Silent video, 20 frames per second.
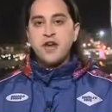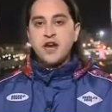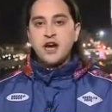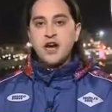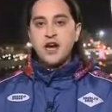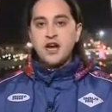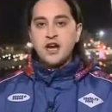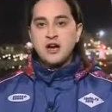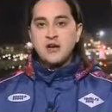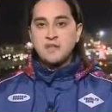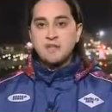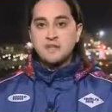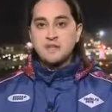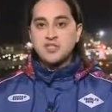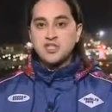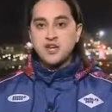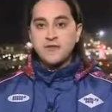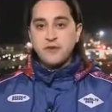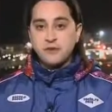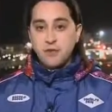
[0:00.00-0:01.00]
Um,
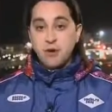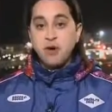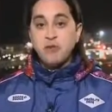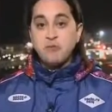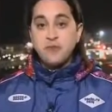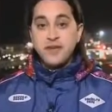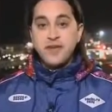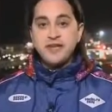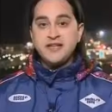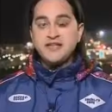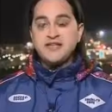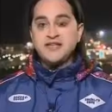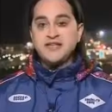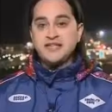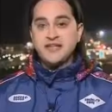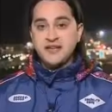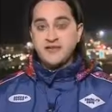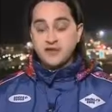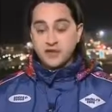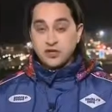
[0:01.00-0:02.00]
so they won't
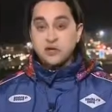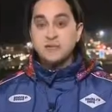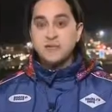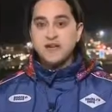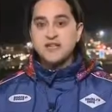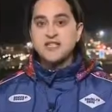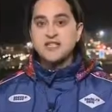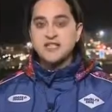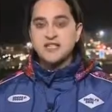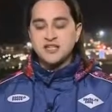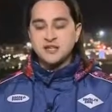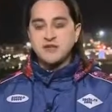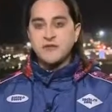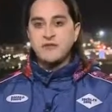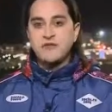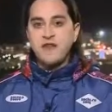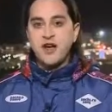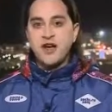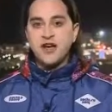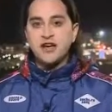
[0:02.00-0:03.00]
meet, if they do meet, until the
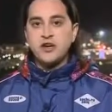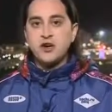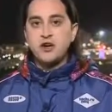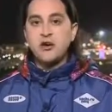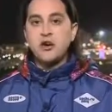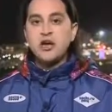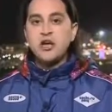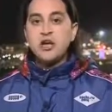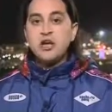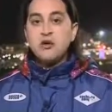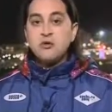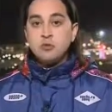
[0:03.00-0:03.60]
final.